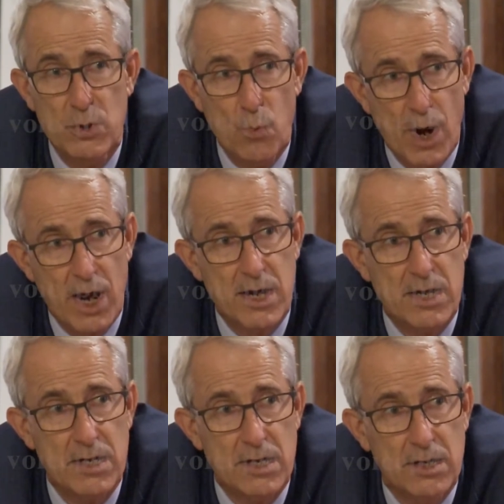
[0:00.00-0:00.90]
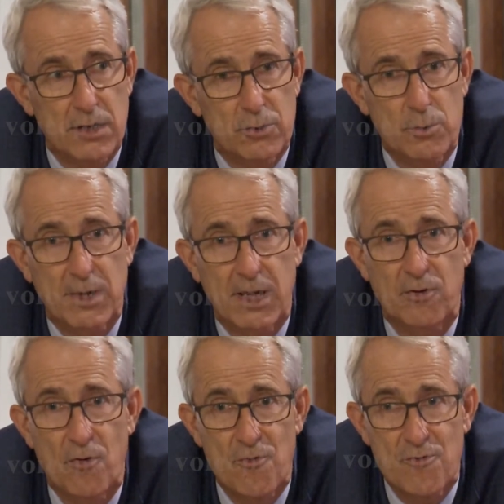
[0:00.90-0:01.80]
way to get
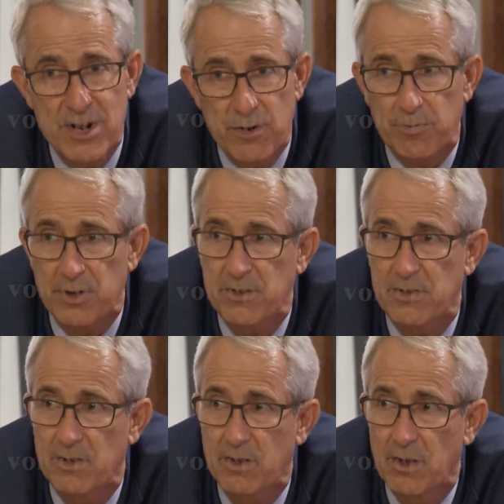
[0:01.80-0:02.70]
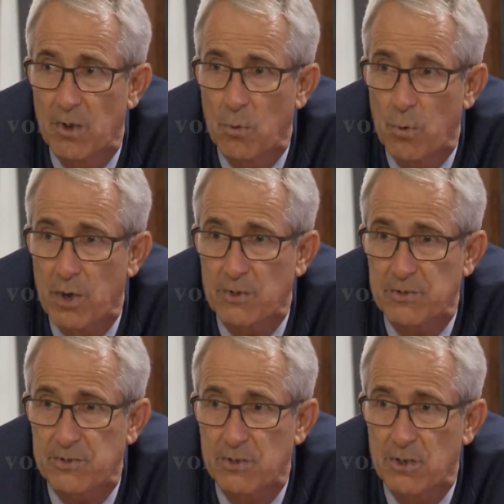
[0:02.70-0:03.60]
rid of it
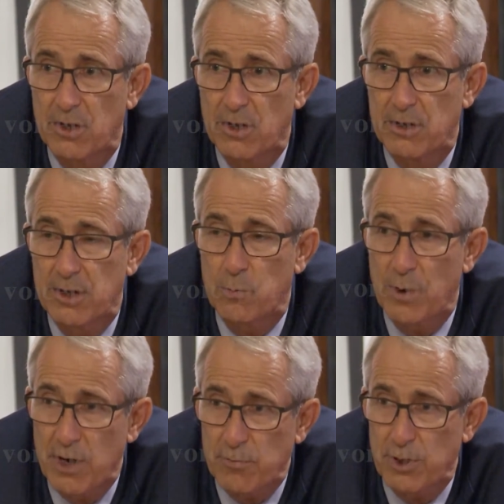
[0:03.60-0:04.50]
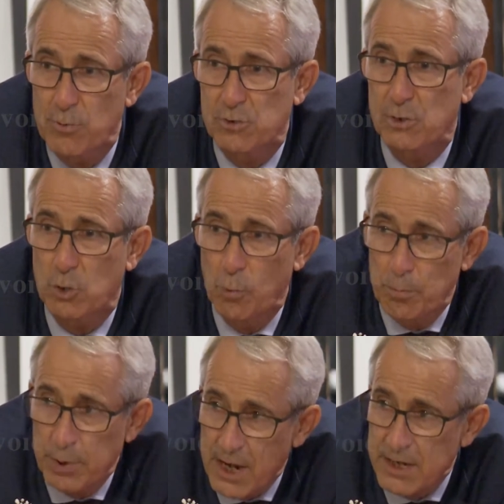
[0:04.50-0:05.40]
was that whenever there was a
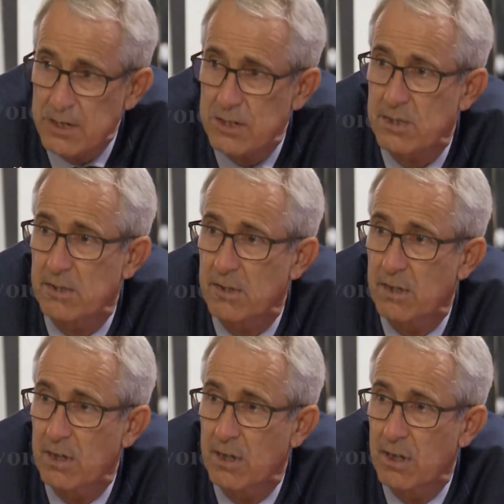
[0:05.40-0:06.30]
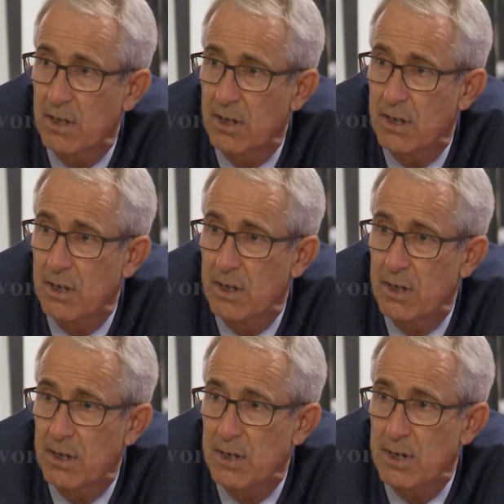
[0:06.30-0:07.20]
complaint,
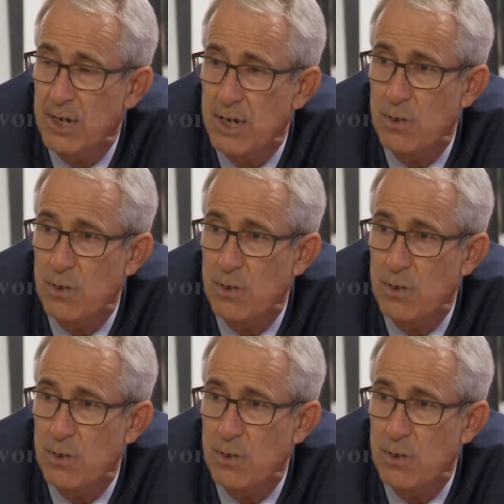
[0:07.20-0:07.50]
he